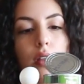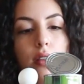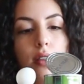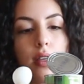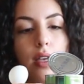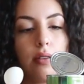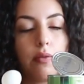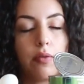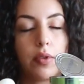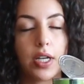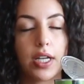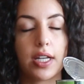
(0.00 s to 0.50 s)

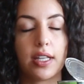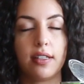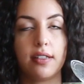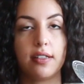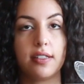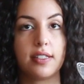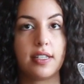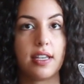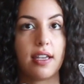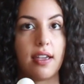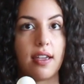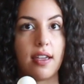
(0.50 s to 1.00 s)
Then we're
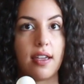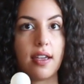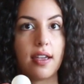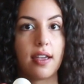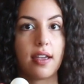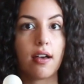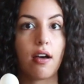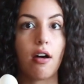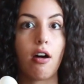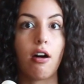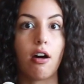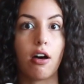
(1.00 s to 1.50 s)
going to
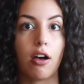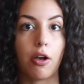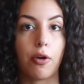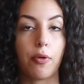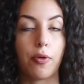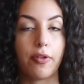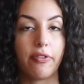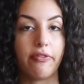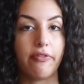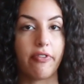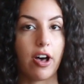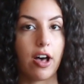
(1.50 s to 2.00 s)
take
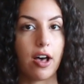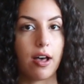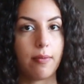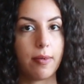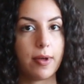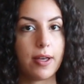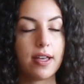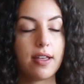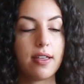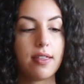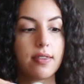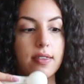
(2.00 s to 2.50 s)

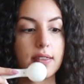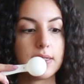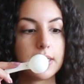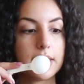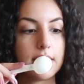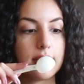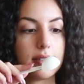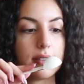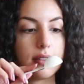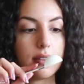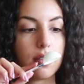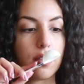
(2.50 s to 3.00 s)
aquafaba. This
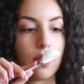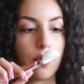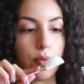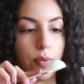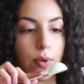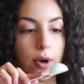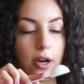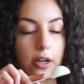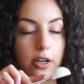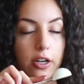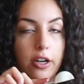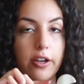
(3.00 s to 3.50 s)
is the
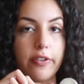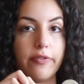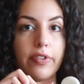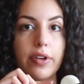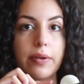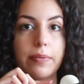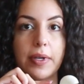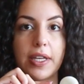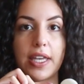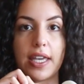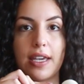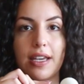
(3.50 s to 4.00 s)
water
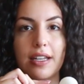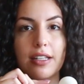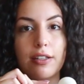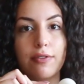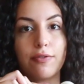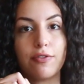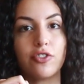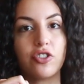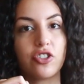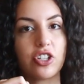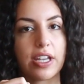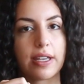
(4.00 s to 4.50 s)
from a can
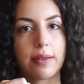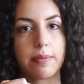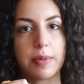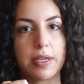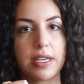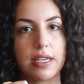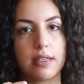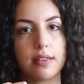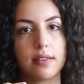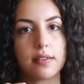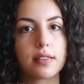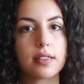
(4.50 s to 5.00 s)
of
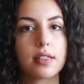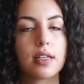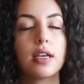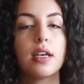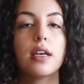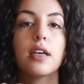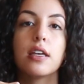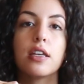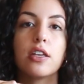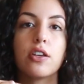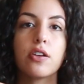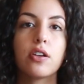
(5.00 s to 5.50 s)
chickpeas.
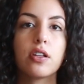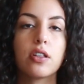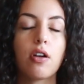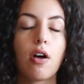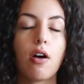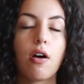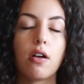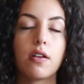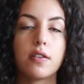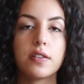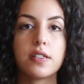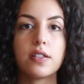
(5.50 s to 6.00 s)
You could
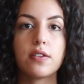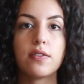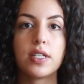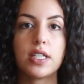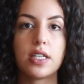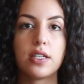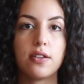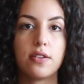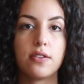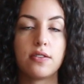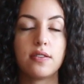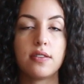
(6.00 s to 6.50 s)
also
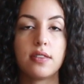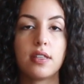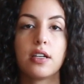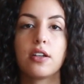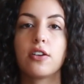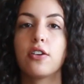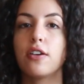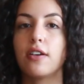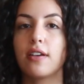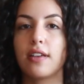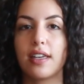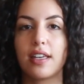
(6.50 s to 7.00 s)
use the
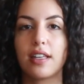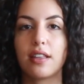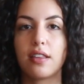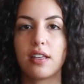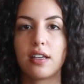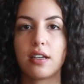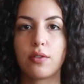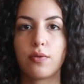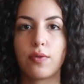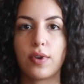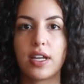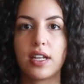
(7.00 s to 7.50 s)
cooking
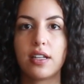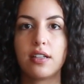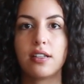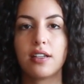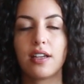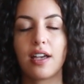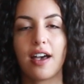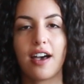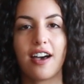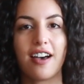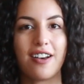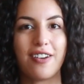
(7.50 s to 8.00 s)
liquid
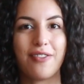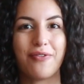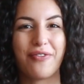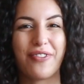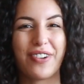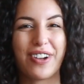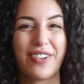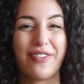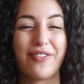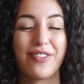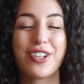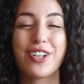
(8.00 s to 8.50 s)

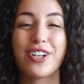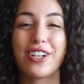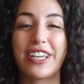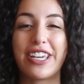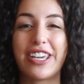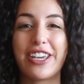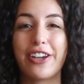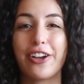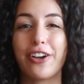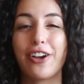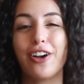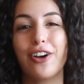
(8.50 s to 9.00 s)
from
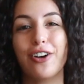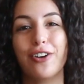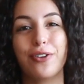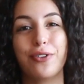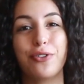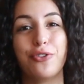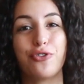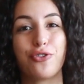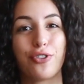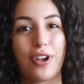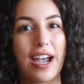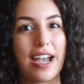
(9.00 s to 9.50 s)
cooking your
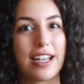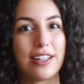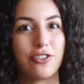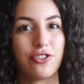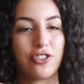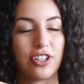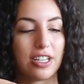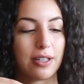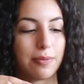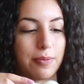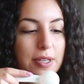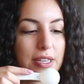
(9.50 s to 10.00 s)
own dried
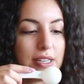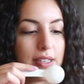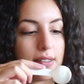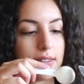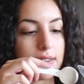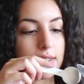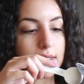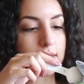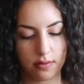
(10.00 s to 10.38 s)
chickpeas.